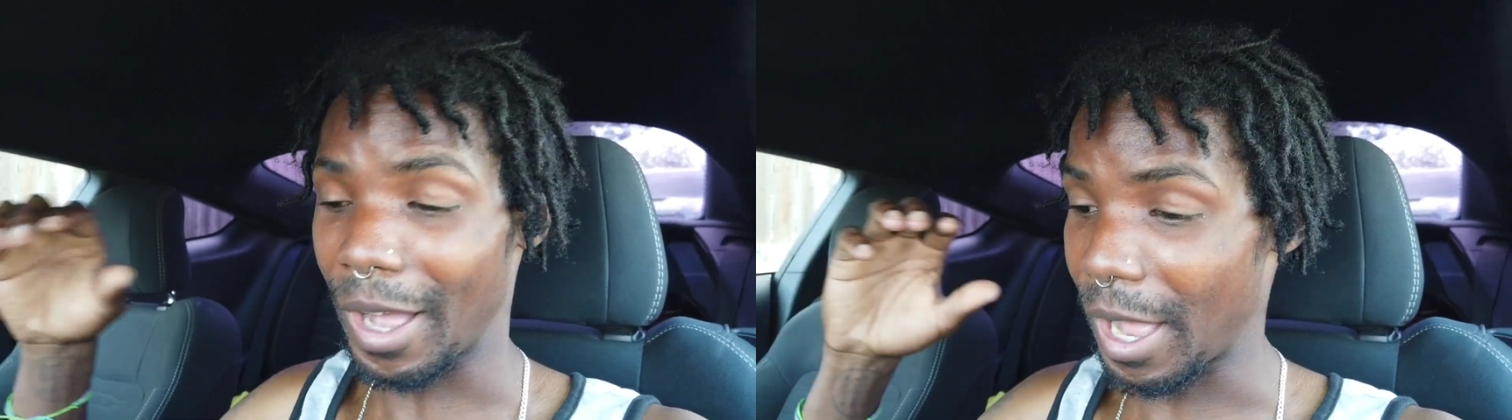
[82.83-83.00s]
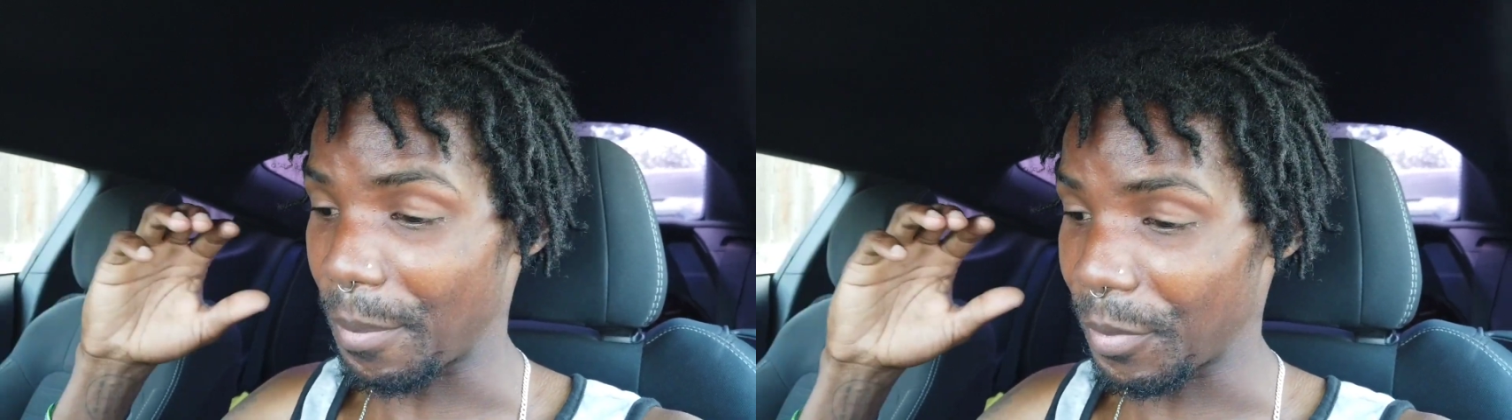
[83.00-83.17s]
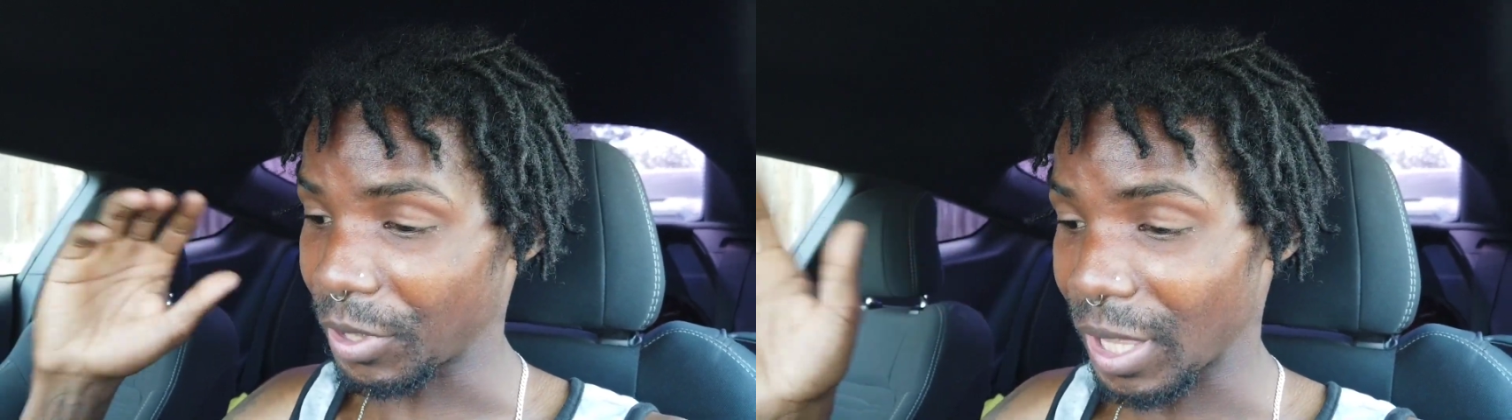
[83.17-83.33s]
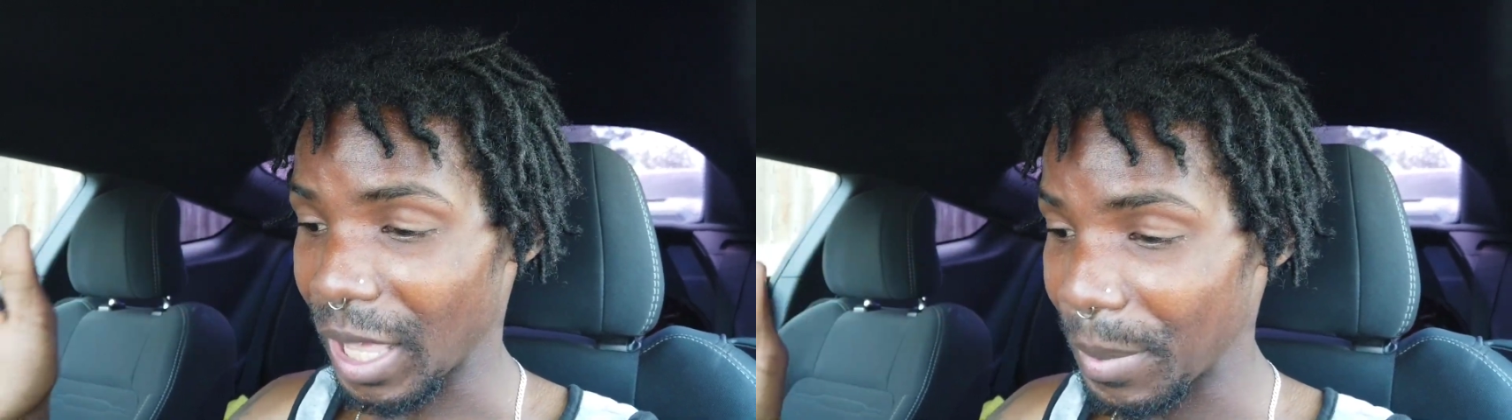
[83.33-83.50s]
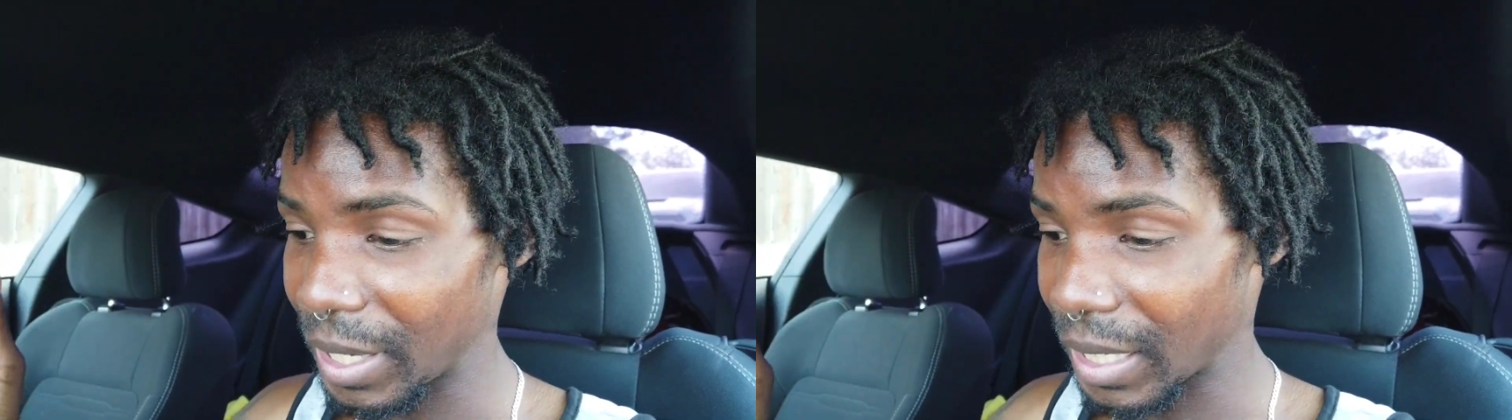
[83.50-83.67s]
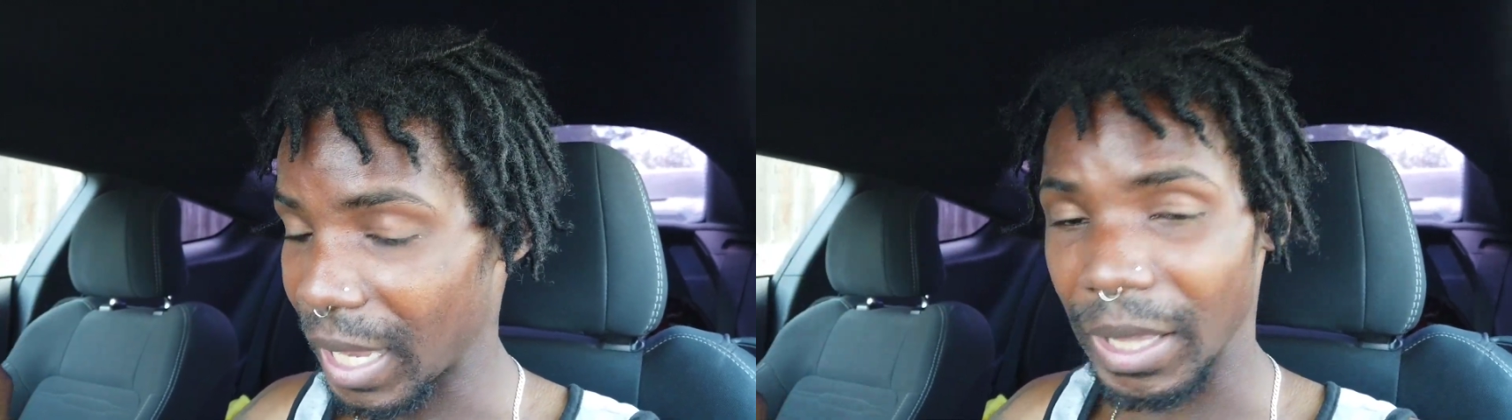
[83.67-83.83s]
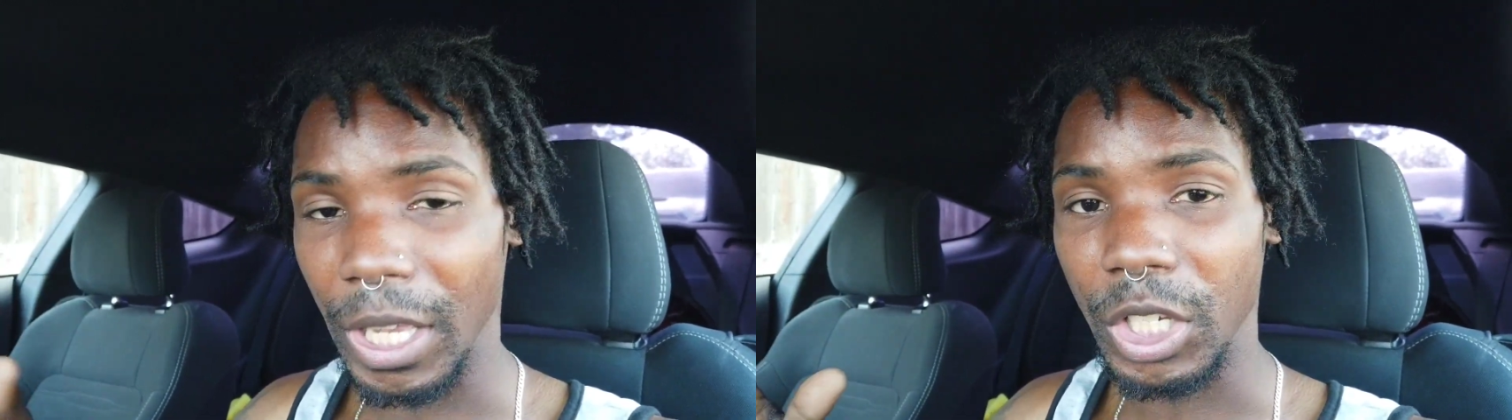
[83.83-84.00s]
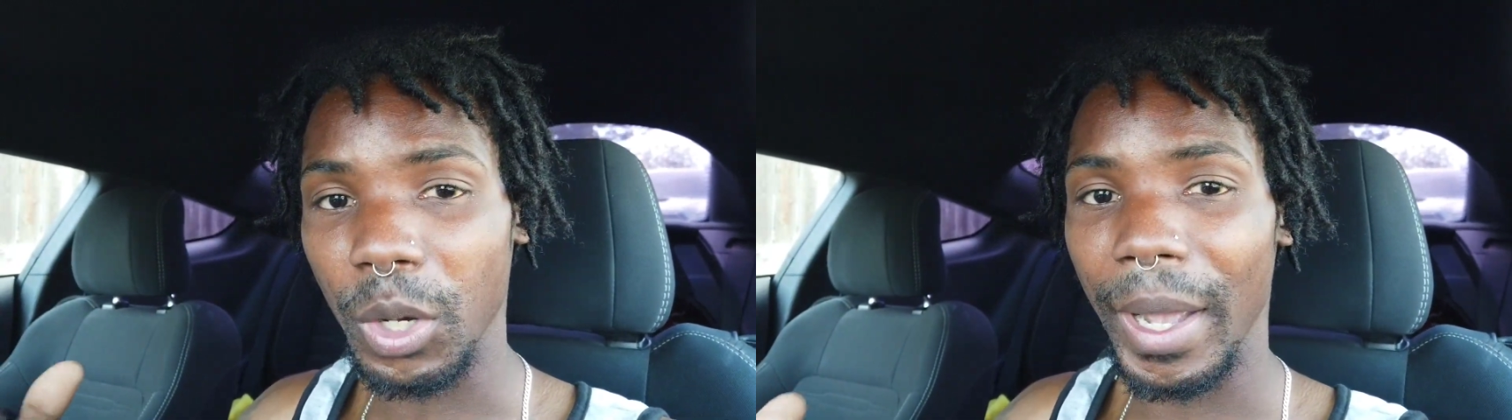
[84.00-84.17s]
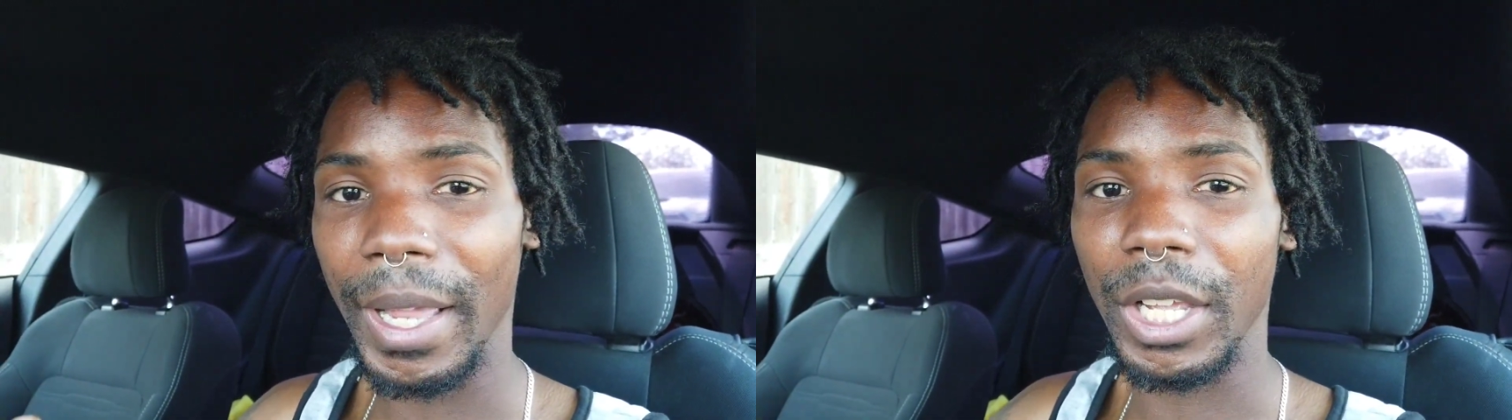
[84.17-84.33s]
um, with all that being said, let's
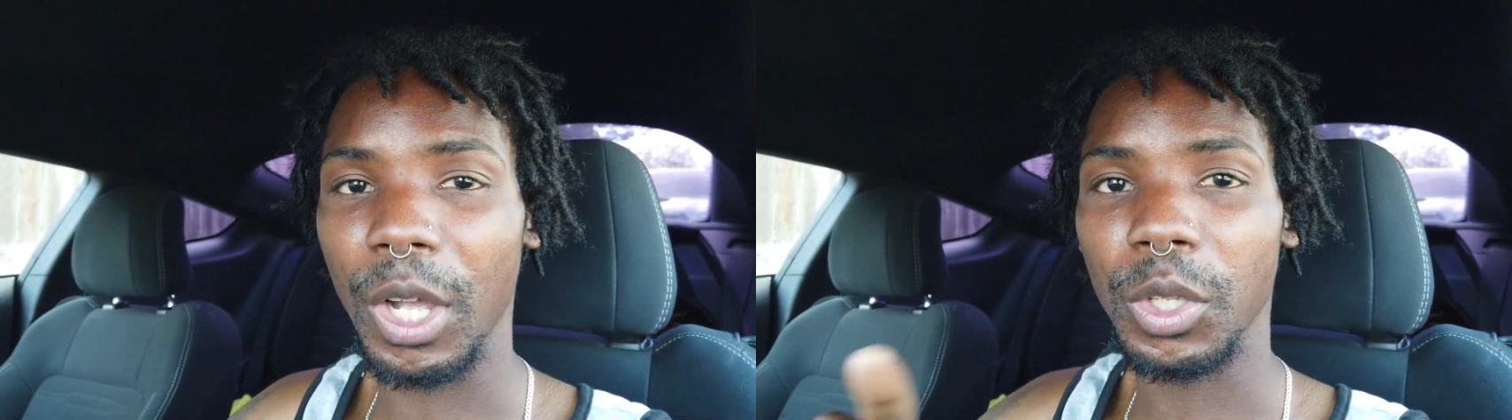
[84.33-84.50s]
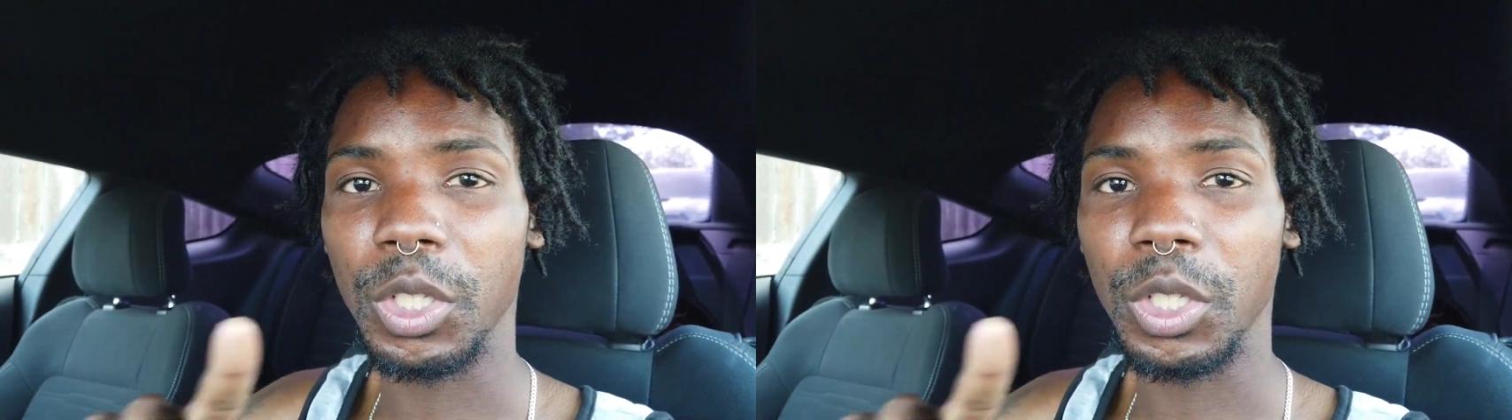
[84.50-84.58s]
go ahead and go